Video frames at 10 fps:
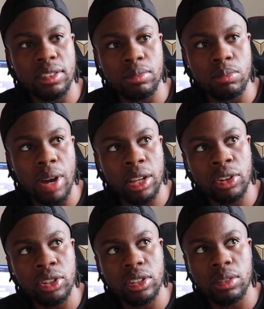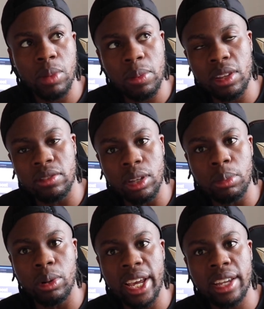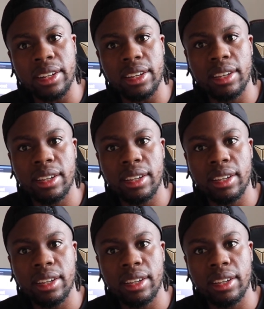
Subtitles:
It's mad cushioned. Maybe they've double layered it,